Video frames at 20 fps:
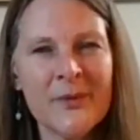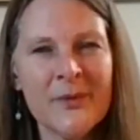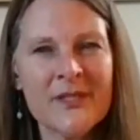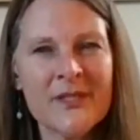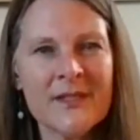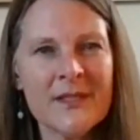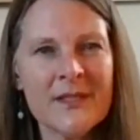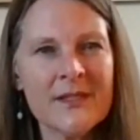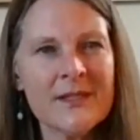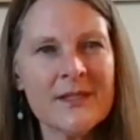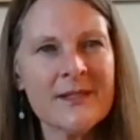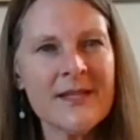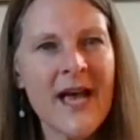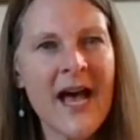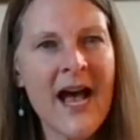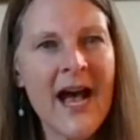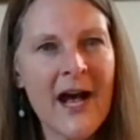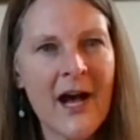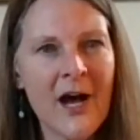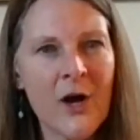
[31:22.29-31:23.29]
because this is
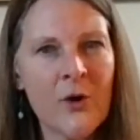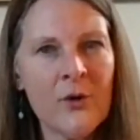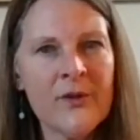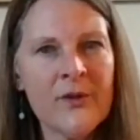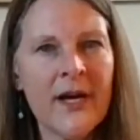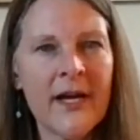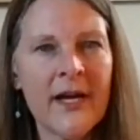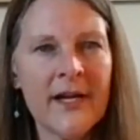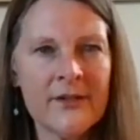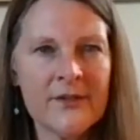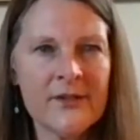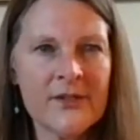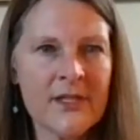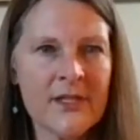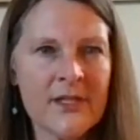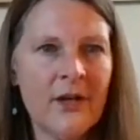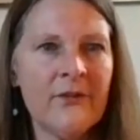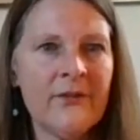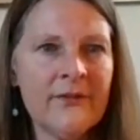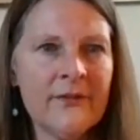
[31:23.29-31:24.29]
how the higher
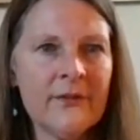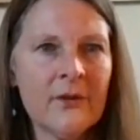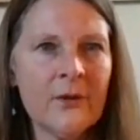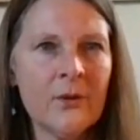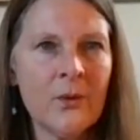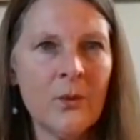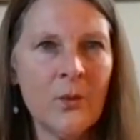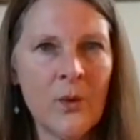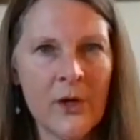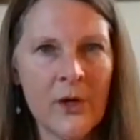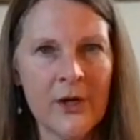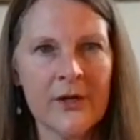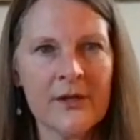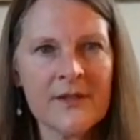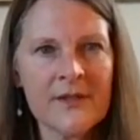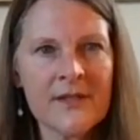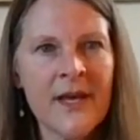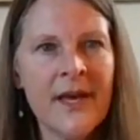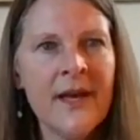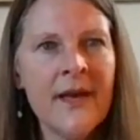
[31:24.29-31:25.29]
self
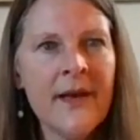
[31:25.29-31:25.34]
works.